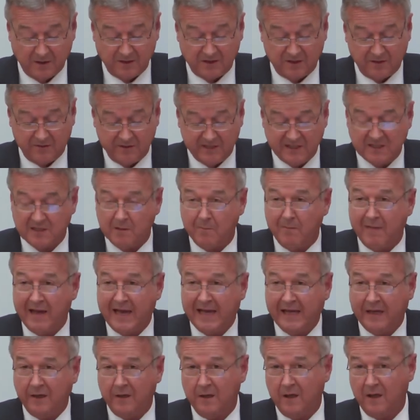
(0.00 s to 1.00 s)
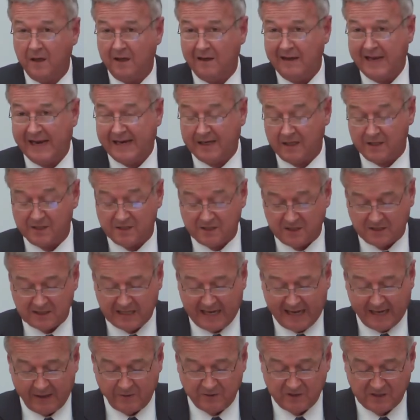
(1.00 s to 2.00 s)
Theresa May, in her Lancaster
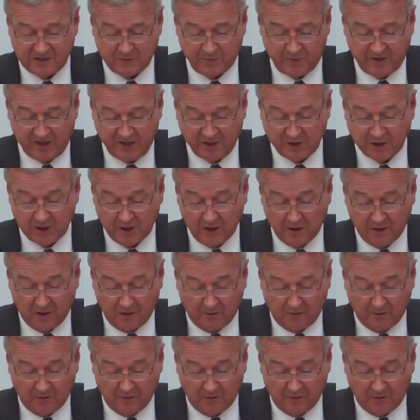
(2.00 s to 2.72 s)
House speech,